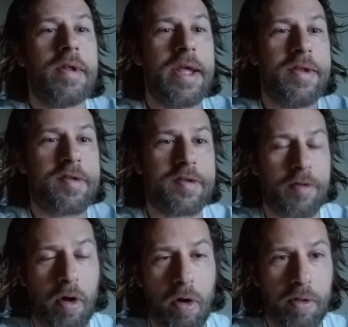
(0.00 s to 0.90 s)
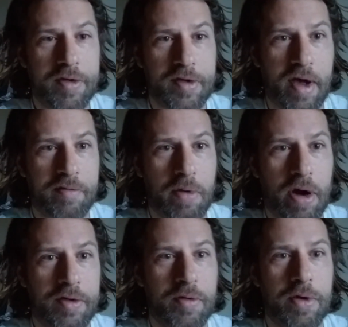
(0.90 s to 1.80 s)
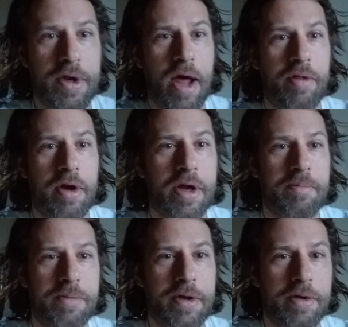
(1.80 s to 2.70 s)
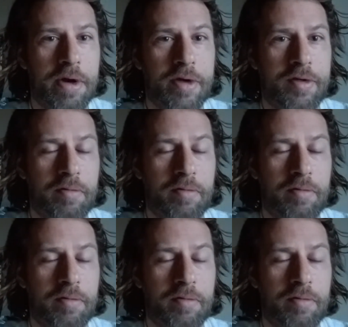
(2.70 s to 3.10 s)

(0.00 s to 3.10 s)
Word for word: install the software onto another computer to